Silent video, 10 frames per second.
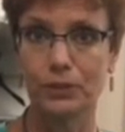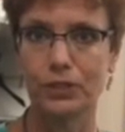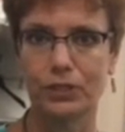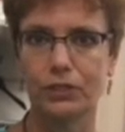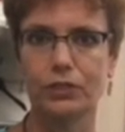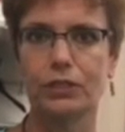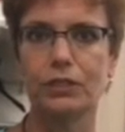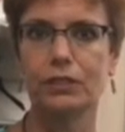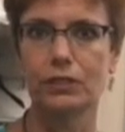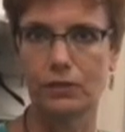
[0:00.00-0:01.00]

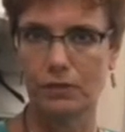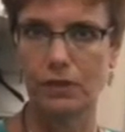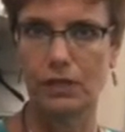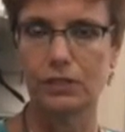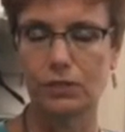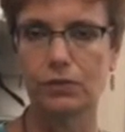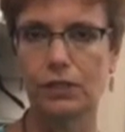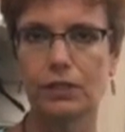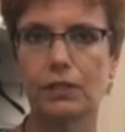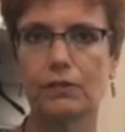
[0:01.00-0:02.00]
solution, so I do
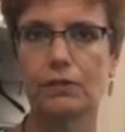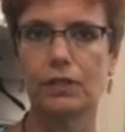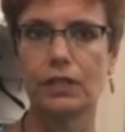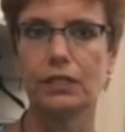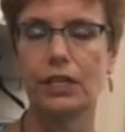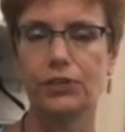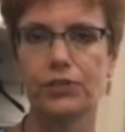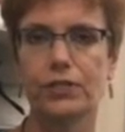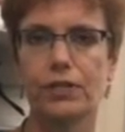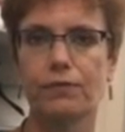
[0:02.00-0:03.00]
think that
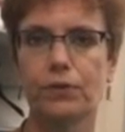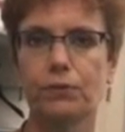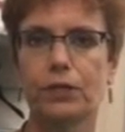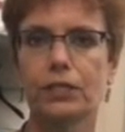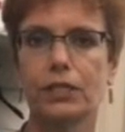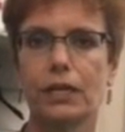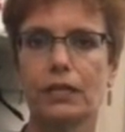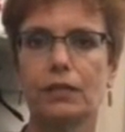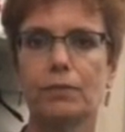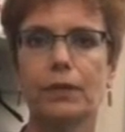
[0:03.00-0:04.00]
nations have to work
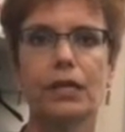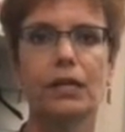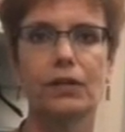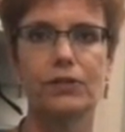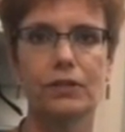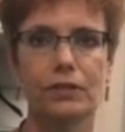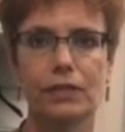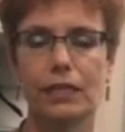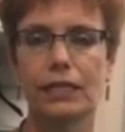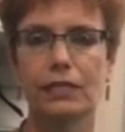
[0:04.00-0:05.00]
together, but I also
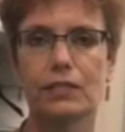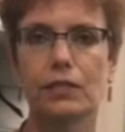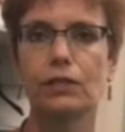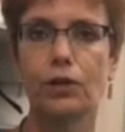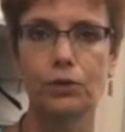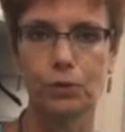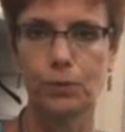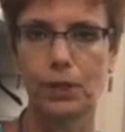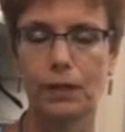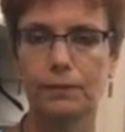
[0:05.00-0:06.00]
think it's a local
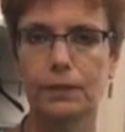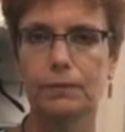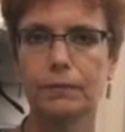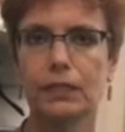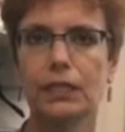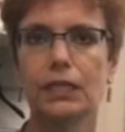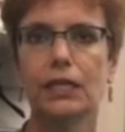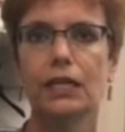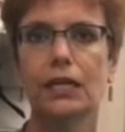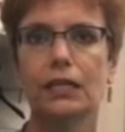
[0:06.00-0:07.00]
problem,
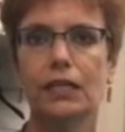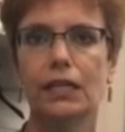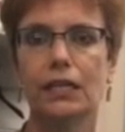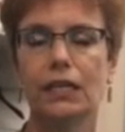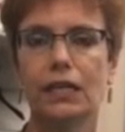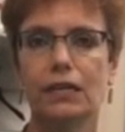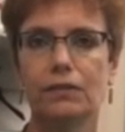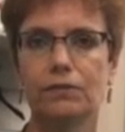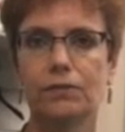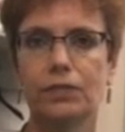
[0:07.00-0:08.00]
and that
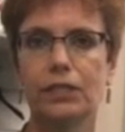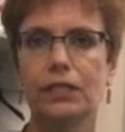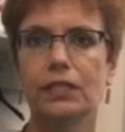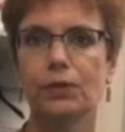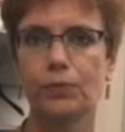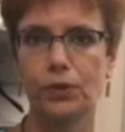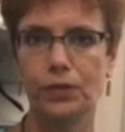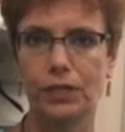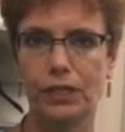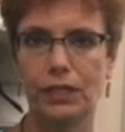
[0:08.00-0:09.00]
every
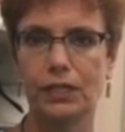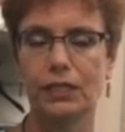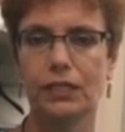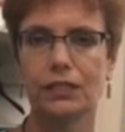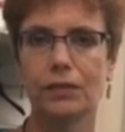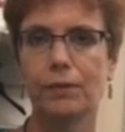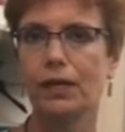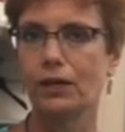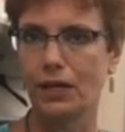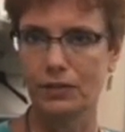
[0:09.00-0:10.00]
community, no
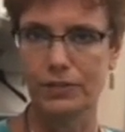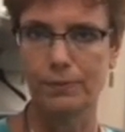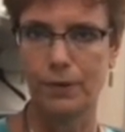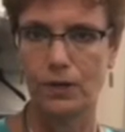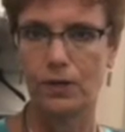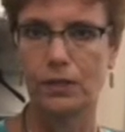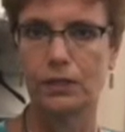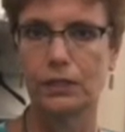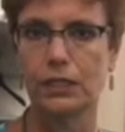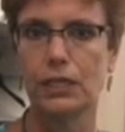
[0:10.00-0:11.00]
matter how
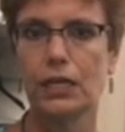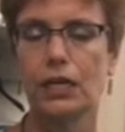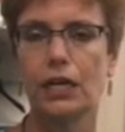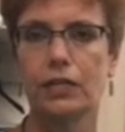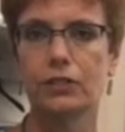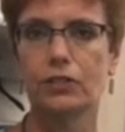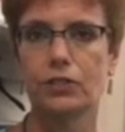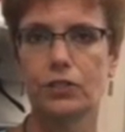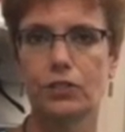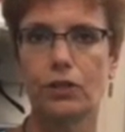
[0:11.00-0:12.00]
small, has to
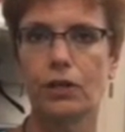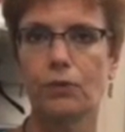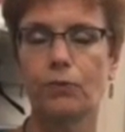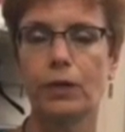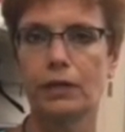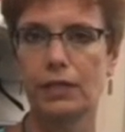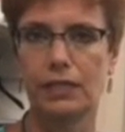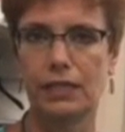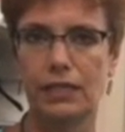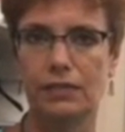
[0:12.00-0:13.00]
start where they
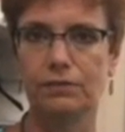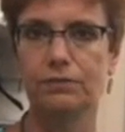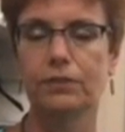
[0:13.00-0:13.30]
live.